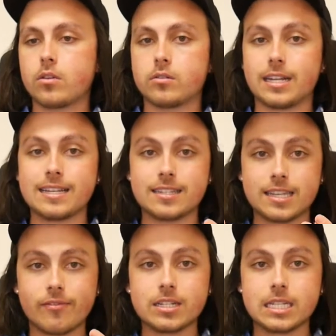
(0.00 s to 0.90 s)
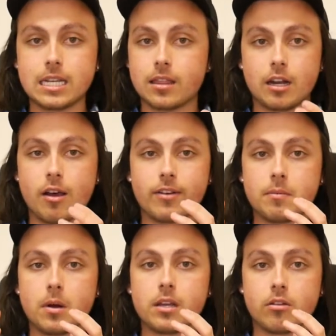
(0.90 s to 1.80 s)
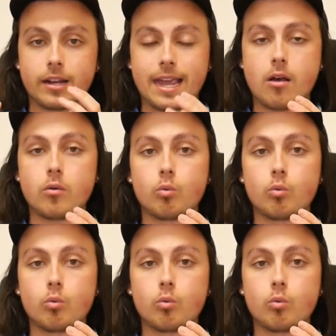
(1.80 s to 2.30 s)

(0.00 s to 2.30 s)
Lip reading: Today's the 17th, they don't have any money in their account.